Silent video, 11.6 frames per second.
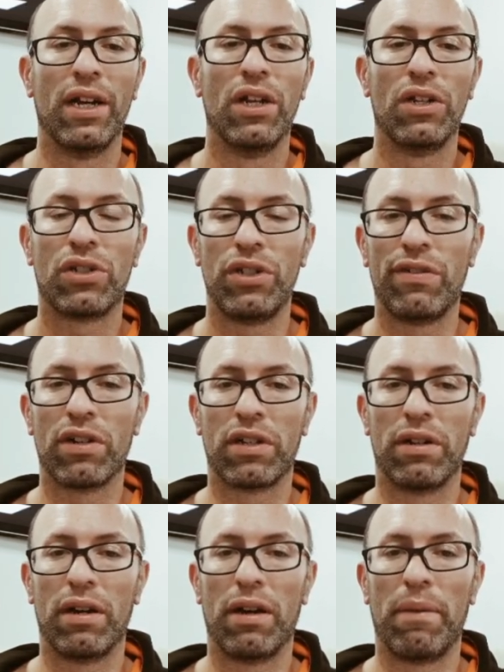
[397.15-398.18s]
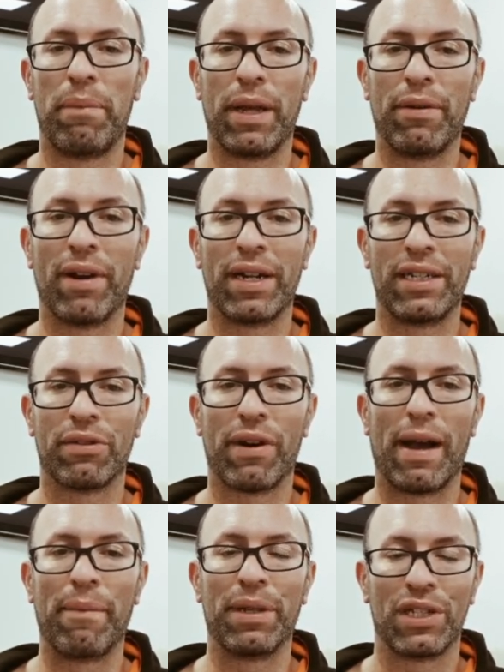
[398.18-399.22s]
So you've got to be ready to
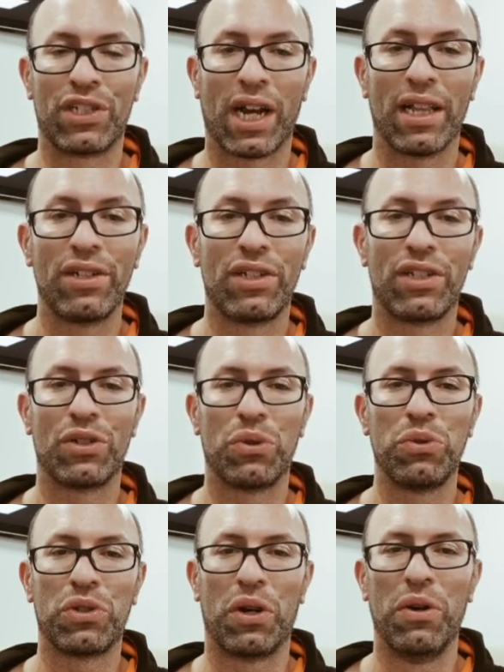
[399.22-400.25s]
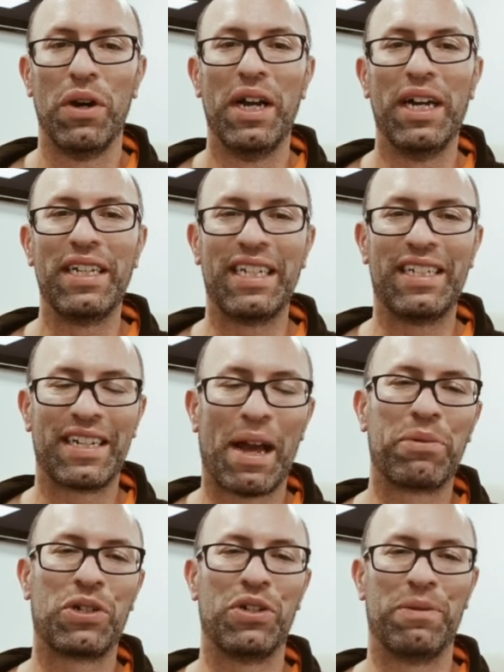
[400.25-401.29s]
act. But the challenge is also
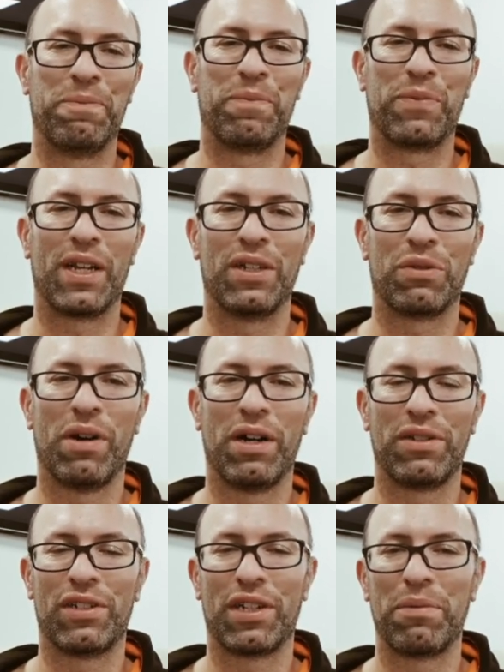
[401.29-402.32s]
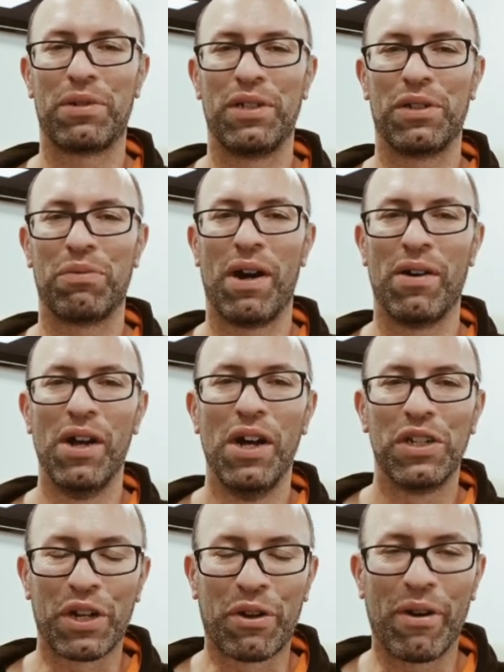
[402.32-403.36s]
deception as well.
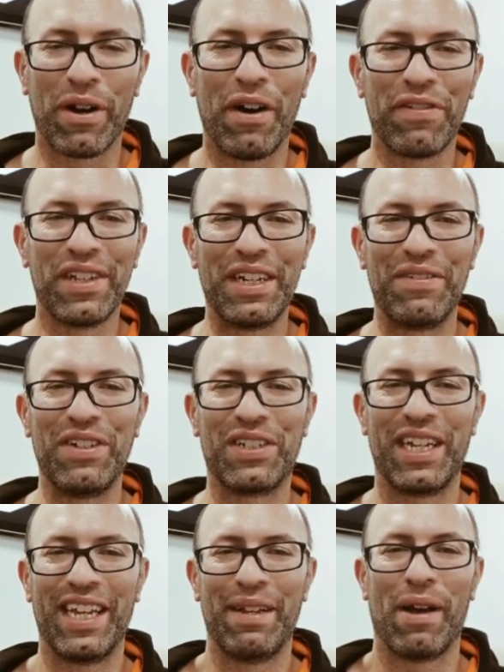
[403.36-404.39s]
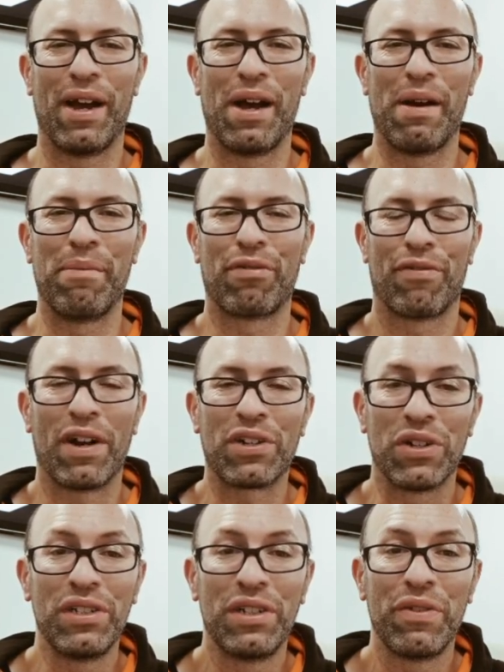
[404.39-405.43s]
So quite often, if you see
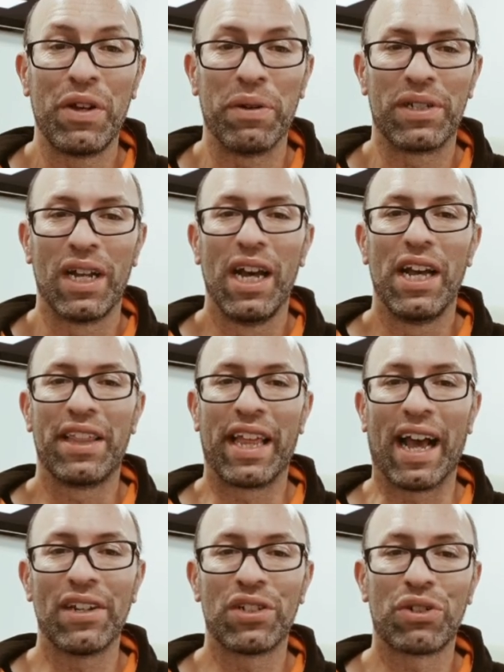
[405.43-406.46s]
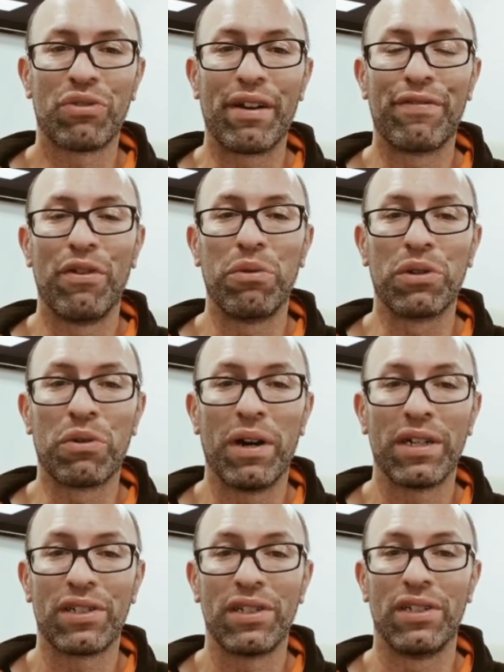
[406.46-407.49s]
professional interviewers, they ask straightforward
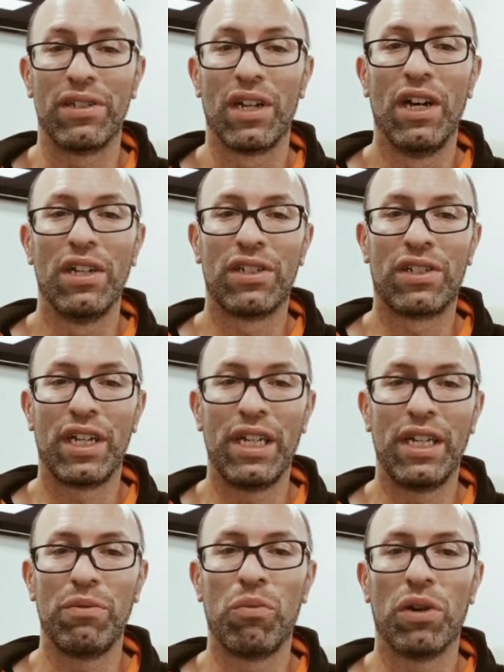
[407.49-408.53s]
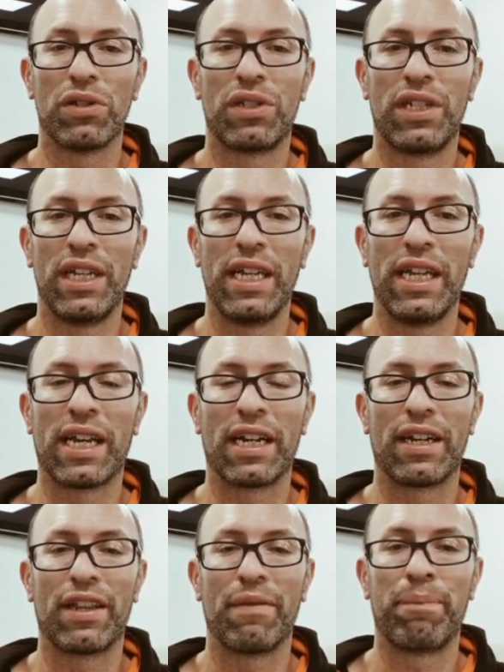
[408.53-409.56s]
questions to see what's the kind
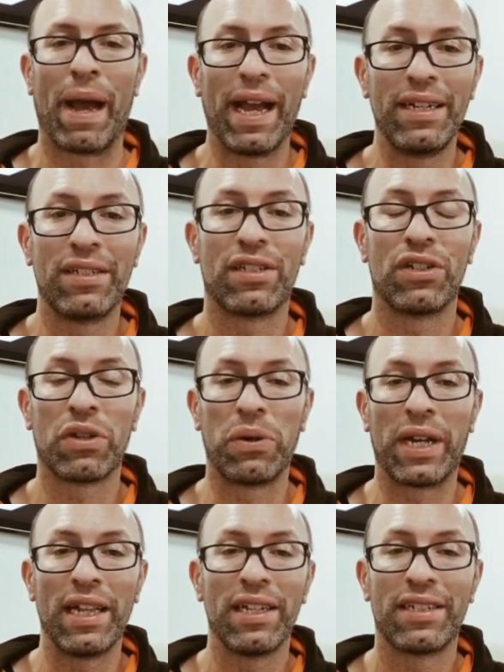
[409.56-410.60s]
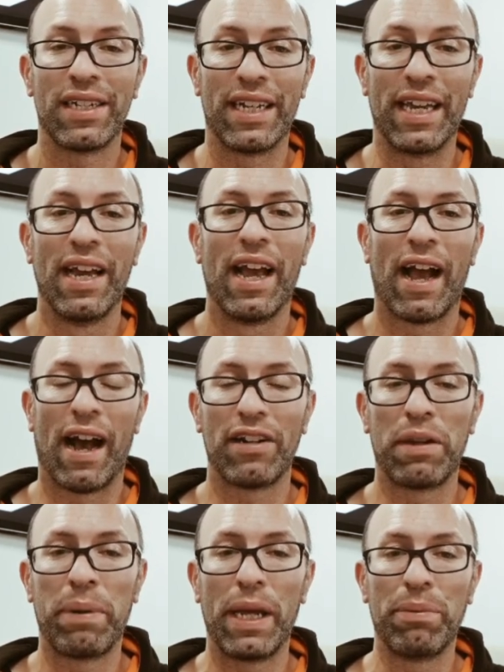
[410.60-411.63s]
of the pace, the tonality, how do
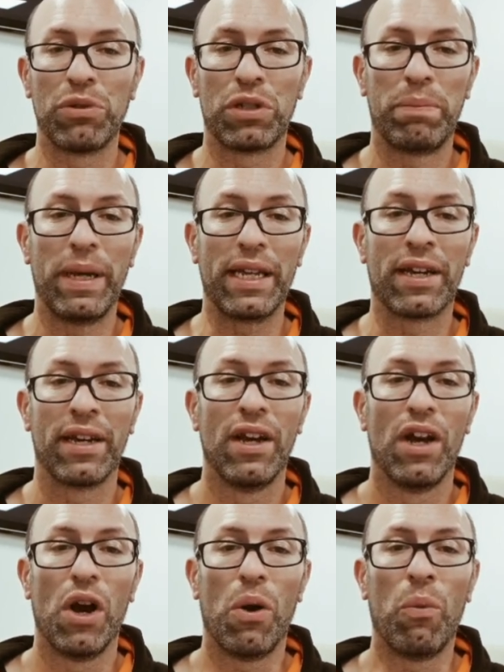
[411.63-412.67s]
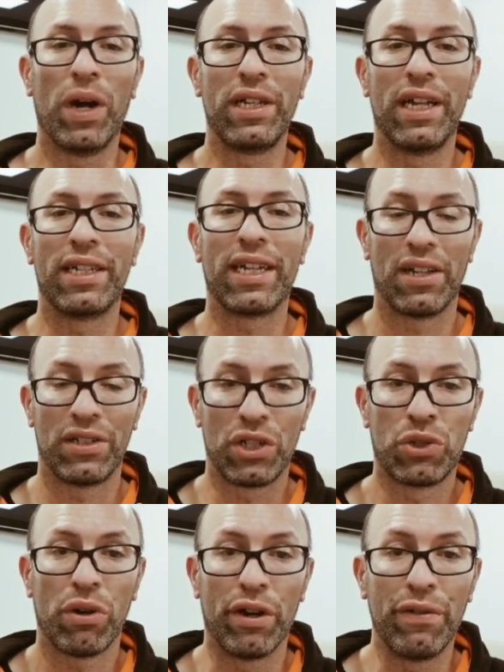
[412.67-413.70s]
people speak when they're telling the
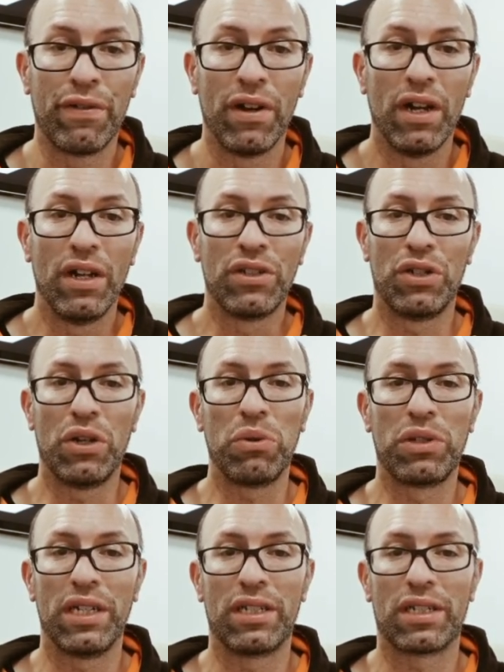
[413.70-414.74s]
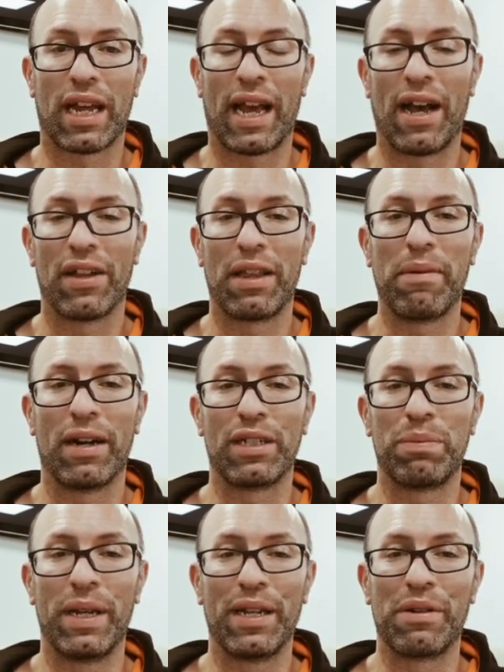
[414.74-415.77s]
truth, to notice how they might
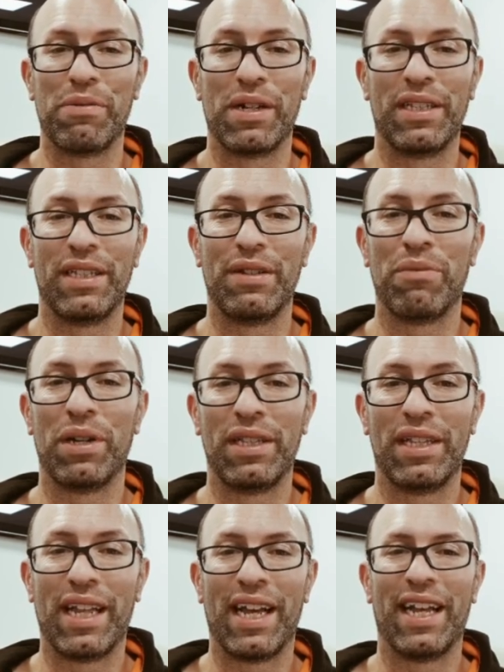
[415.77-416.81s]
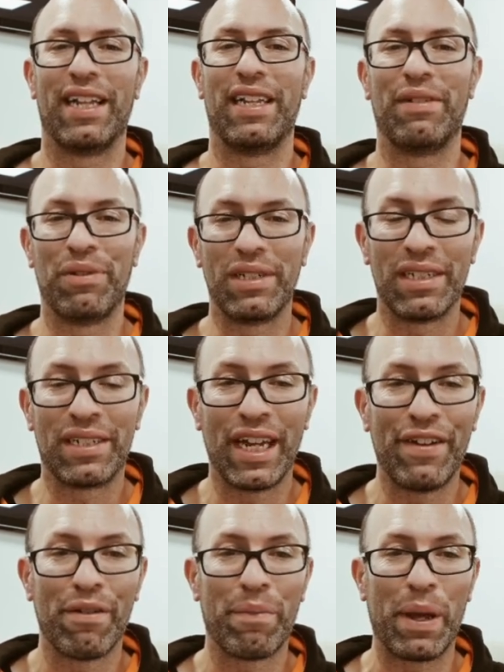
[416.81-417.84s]
speak when they're
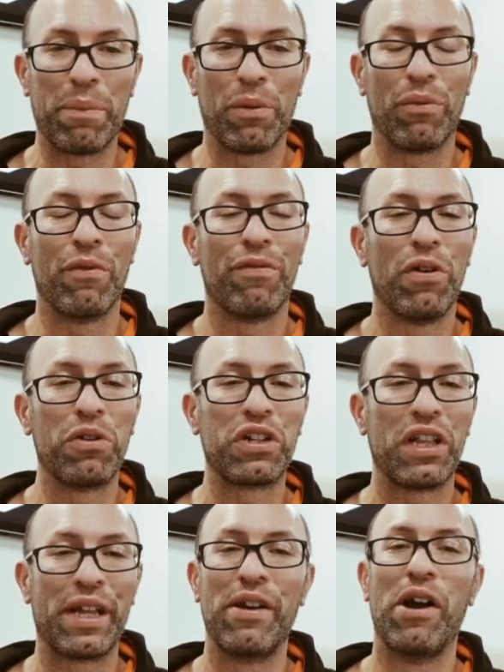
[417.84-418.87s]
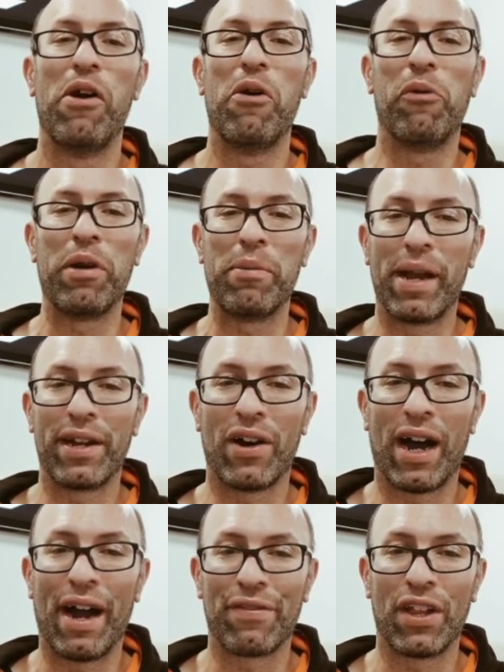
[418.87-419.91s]
deceiving people. Unfortunately, we may not
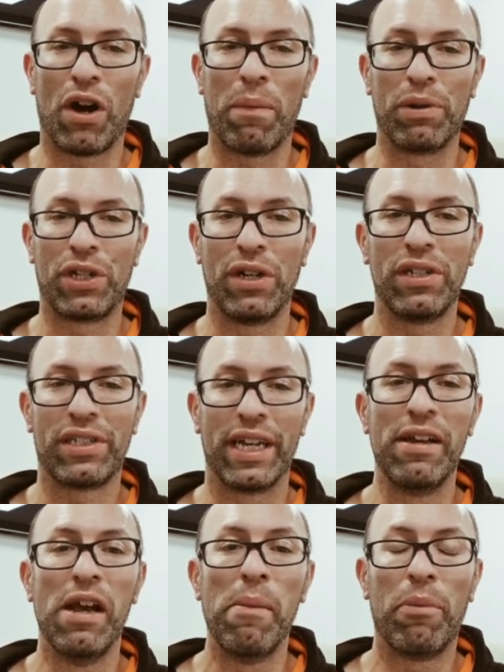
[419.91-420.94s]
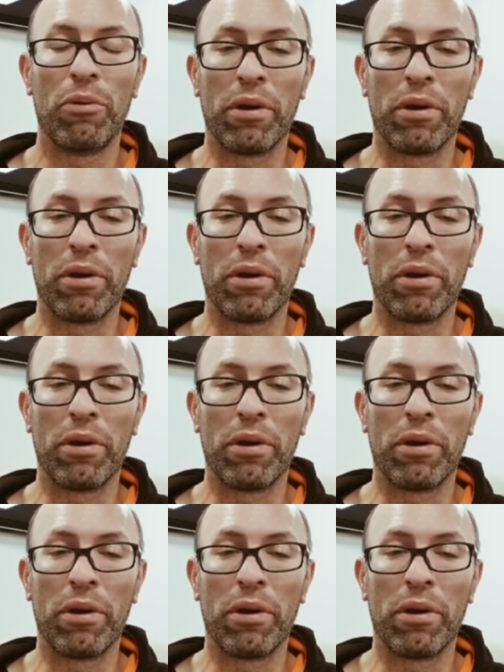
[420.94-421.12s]
have that opportunity, but we